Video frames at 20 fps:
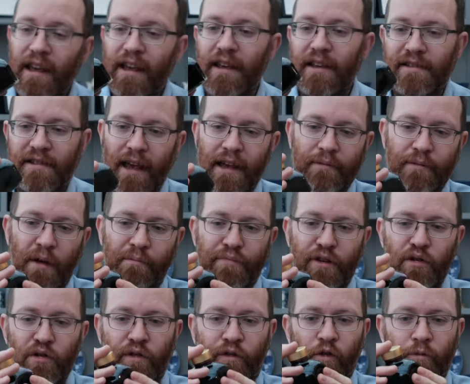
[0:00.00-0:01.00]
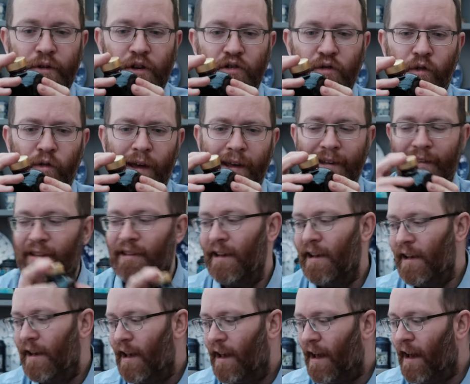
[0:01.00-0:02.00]
is a, a beautiful, beautiful ink.
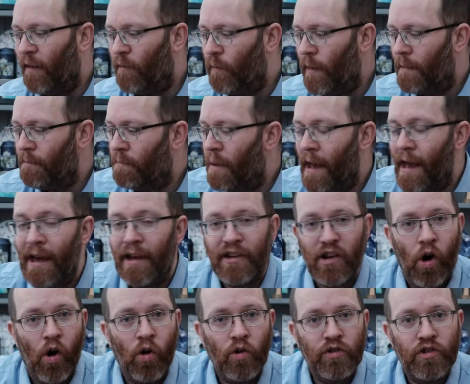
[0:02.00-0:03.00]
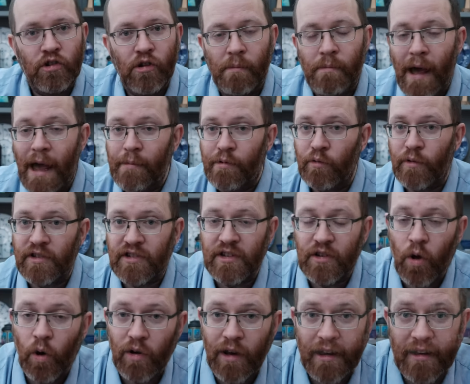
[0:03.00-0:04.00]
And when paired onto a paper which has
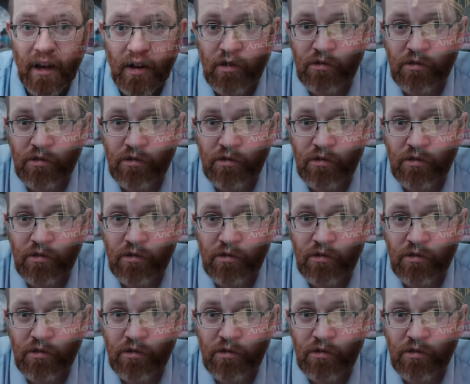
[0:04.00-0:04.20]
got like a